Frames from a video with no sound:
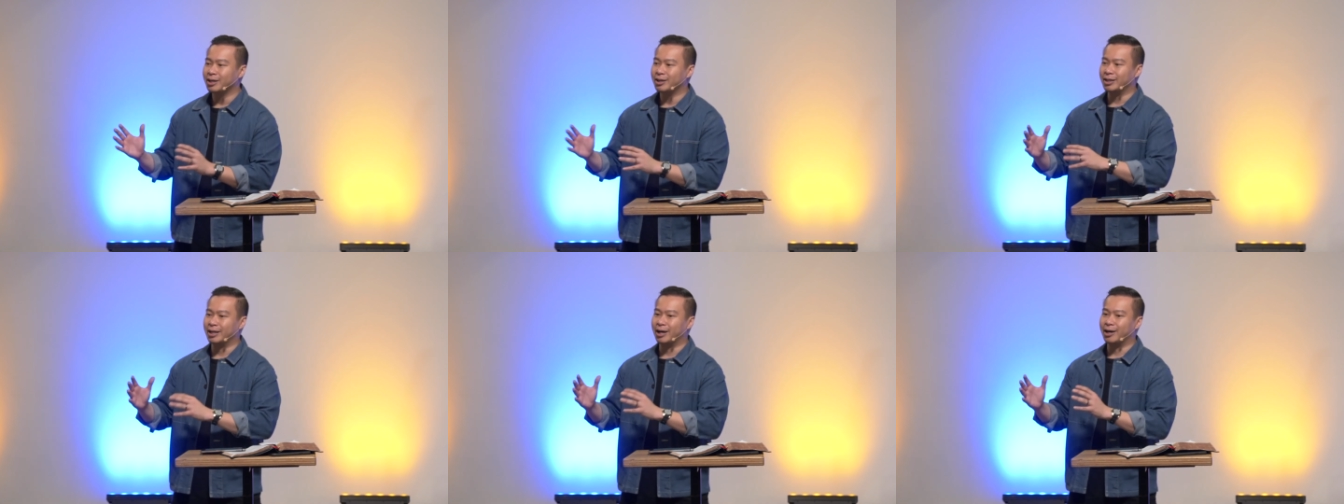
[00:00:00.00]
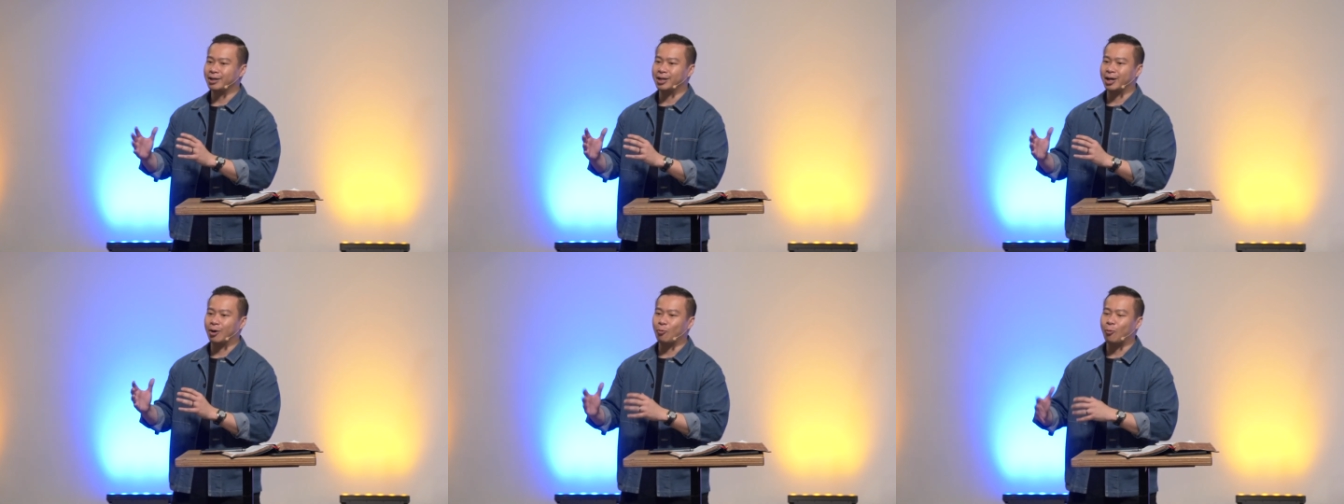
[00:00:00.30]

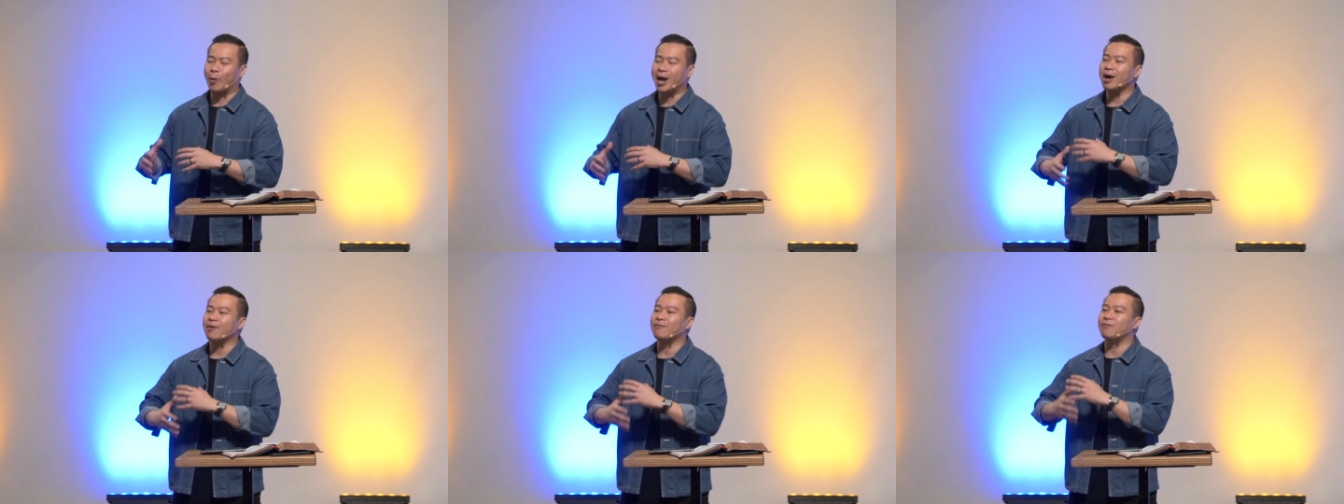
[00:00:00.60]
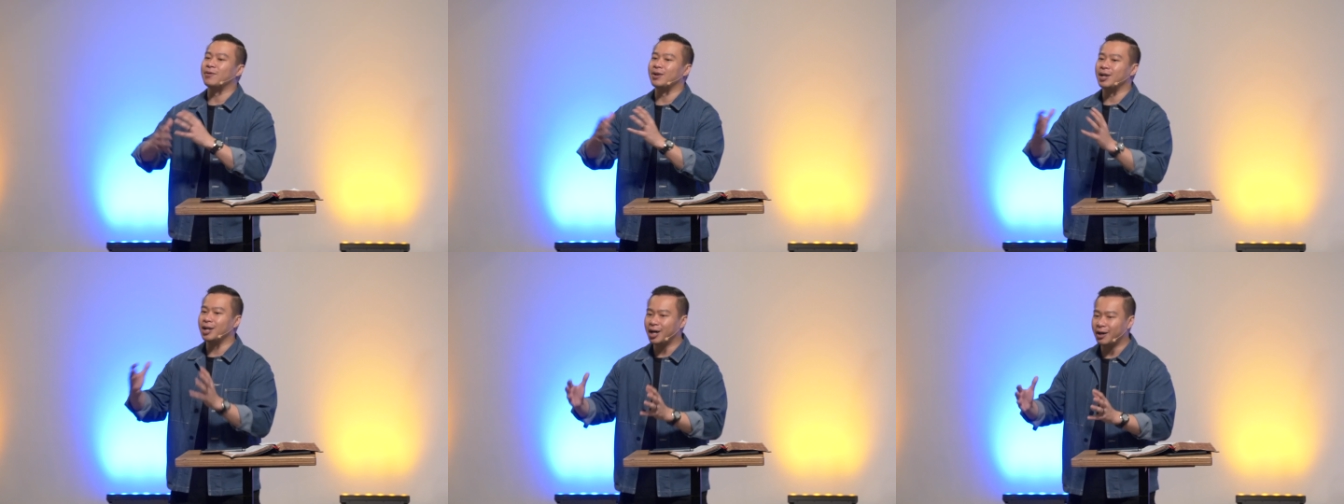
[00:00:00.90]
the, the way
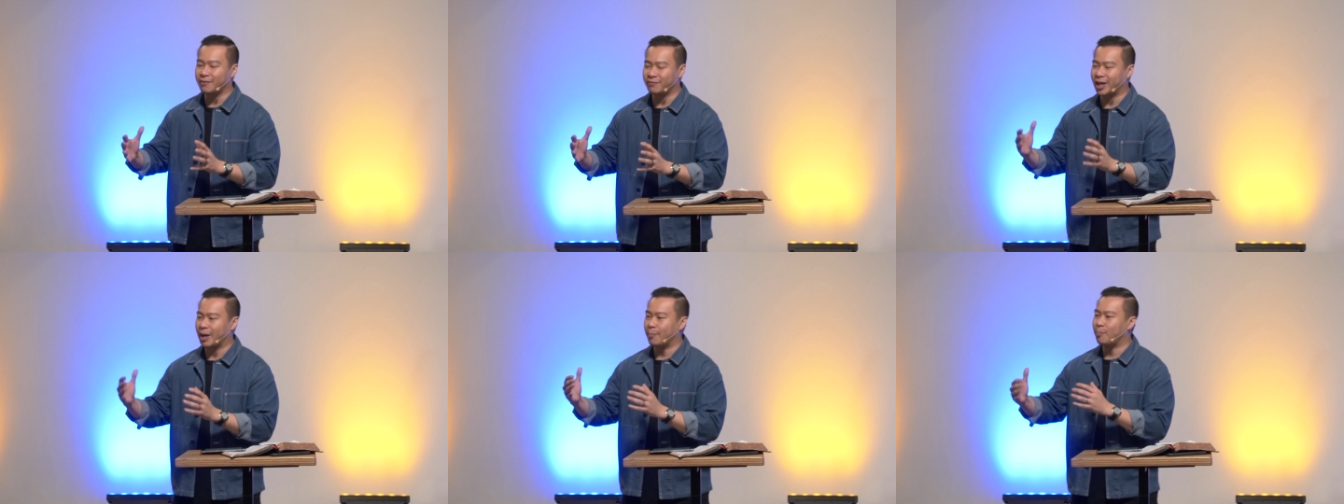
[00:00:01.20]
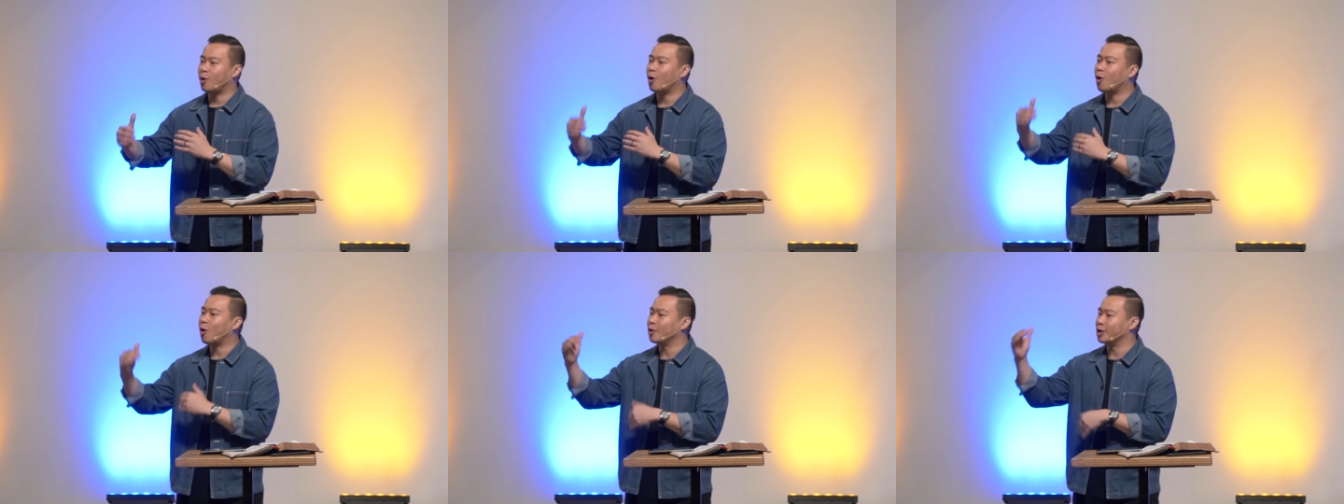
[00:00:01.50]
of love
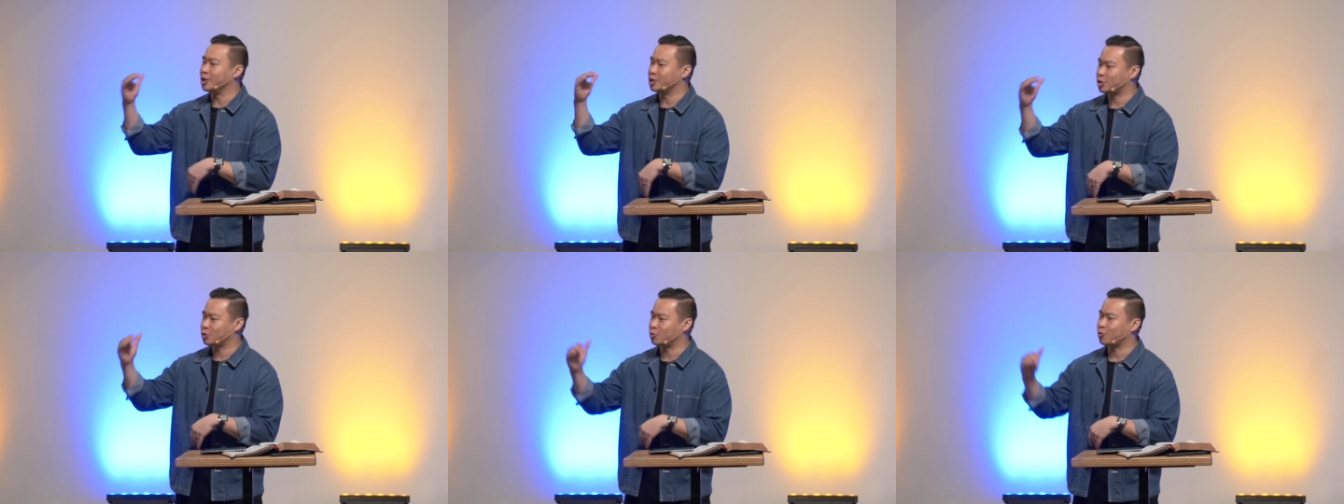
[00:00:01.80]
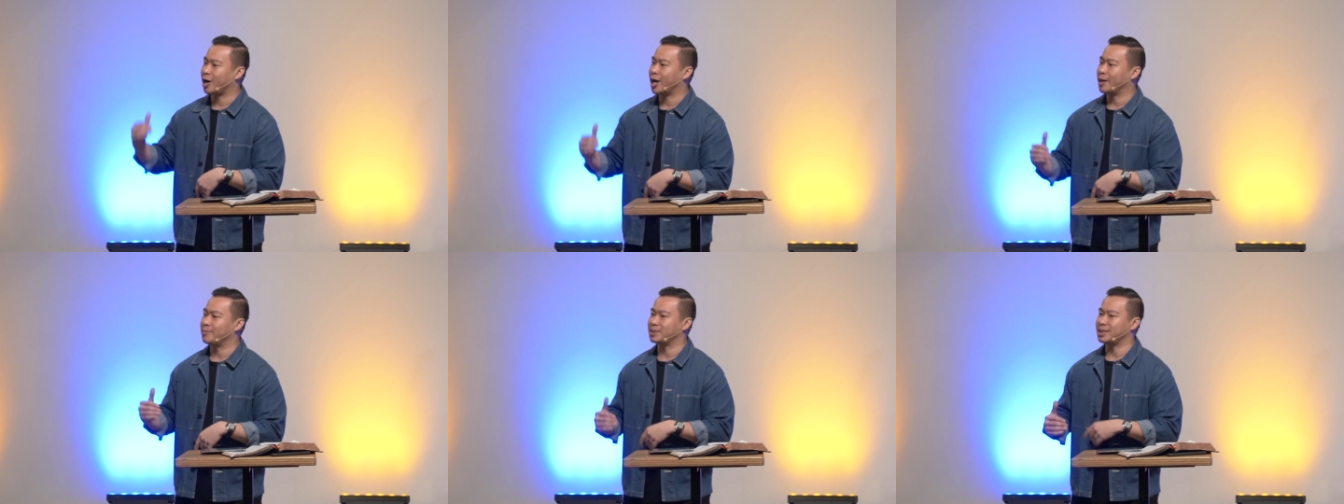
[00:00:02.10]
that Paul
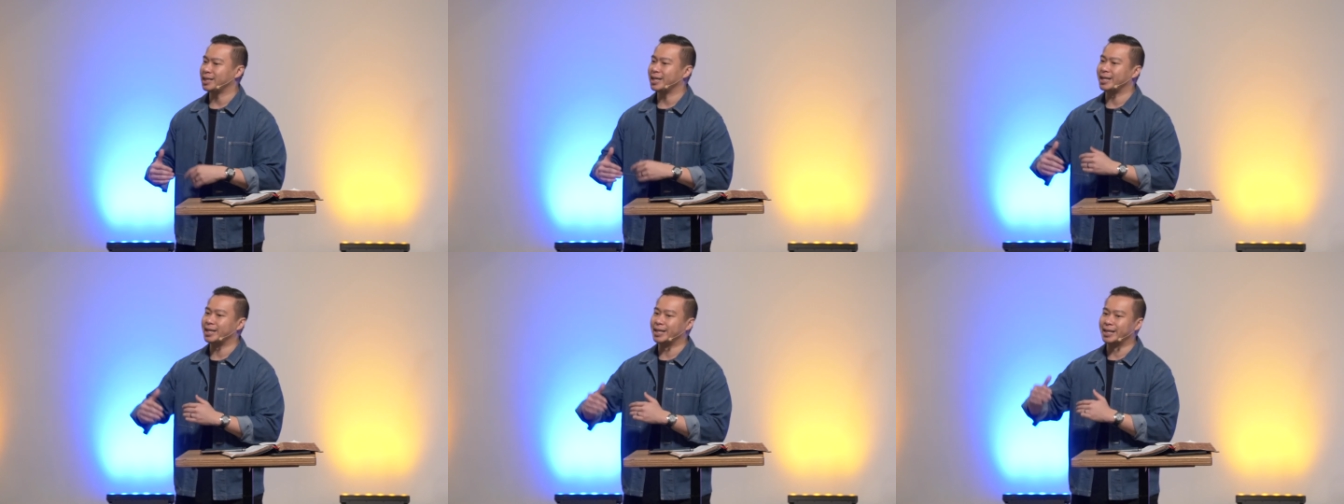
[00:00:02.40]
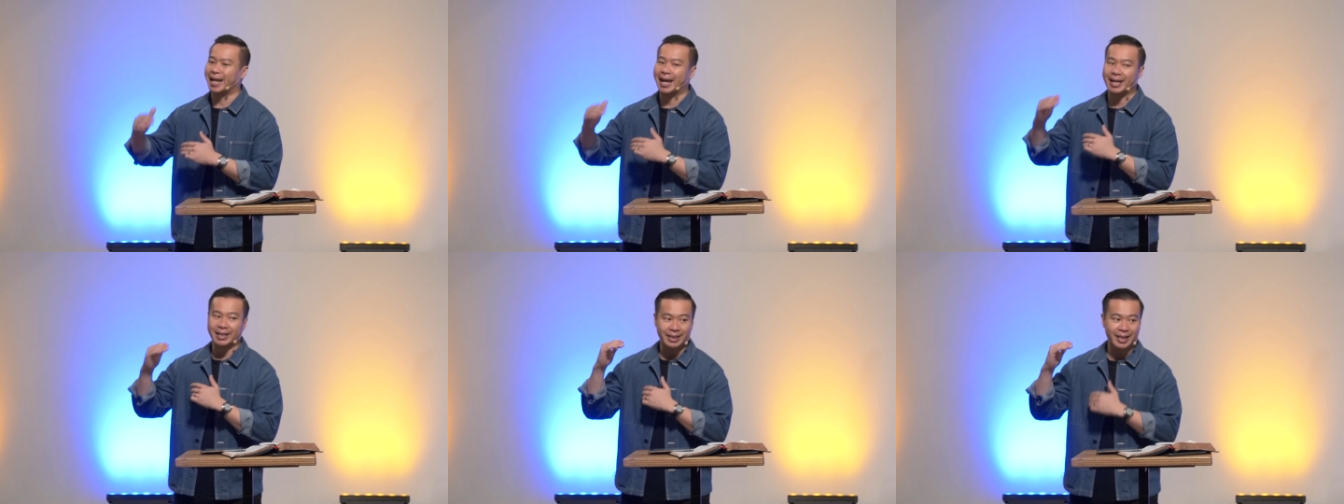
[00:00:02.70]
describes
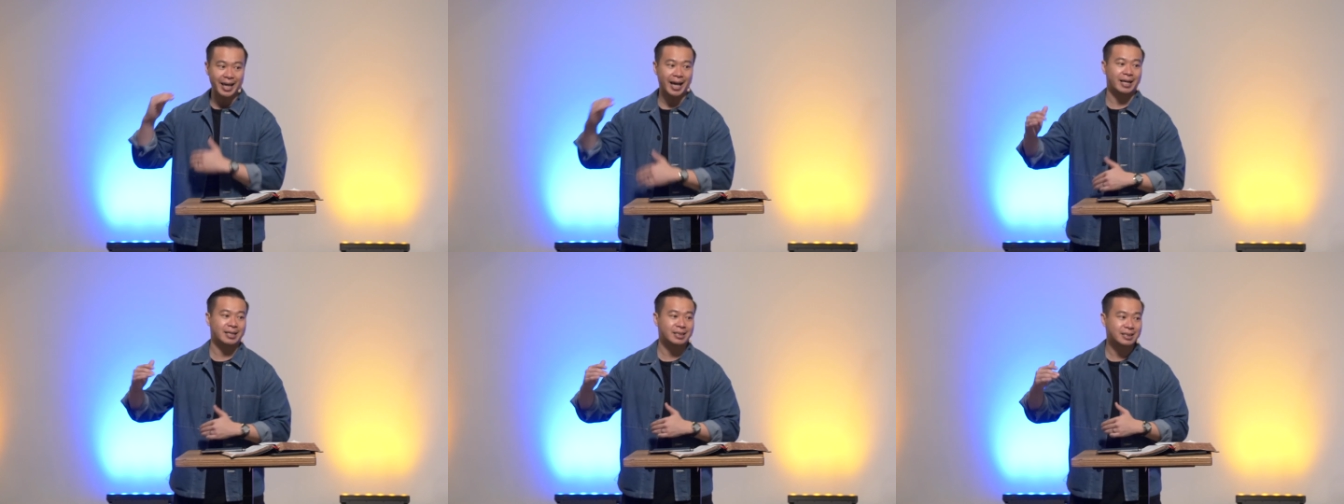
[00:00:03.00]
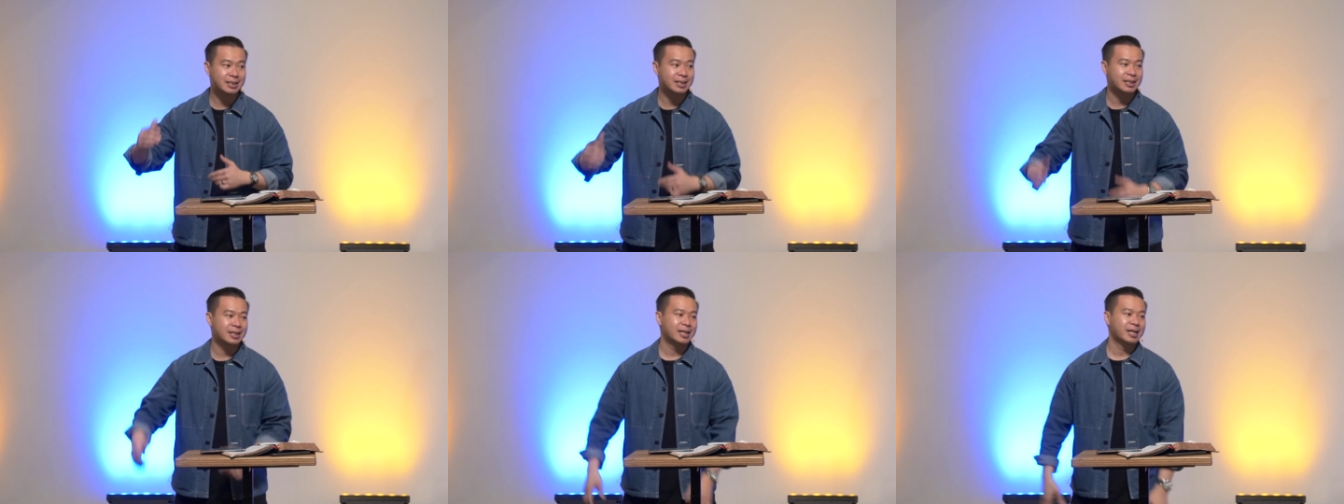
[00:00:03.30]
in that
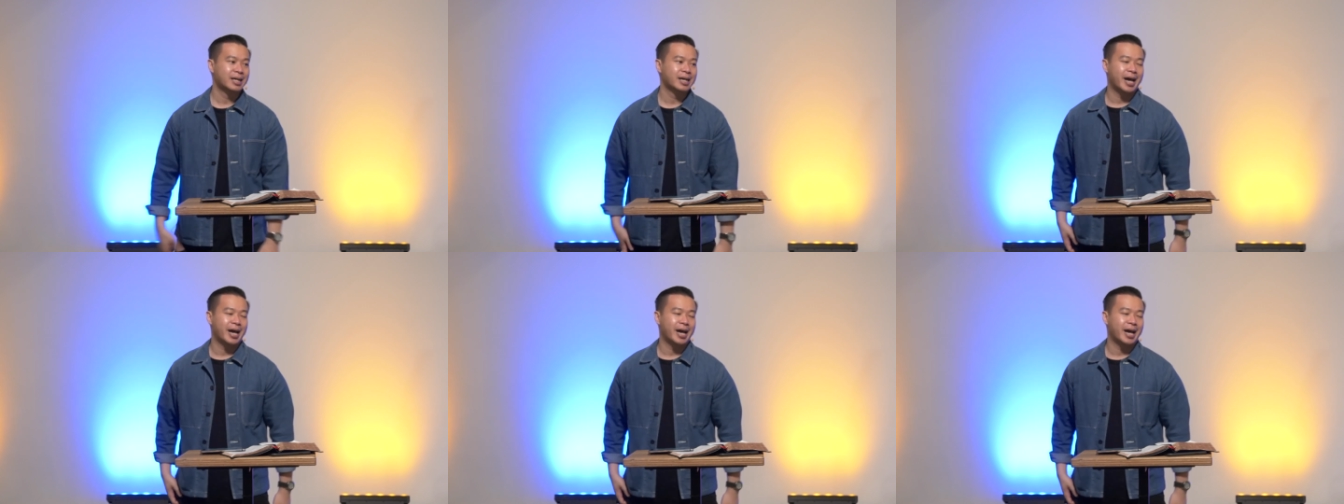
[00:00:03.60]
text.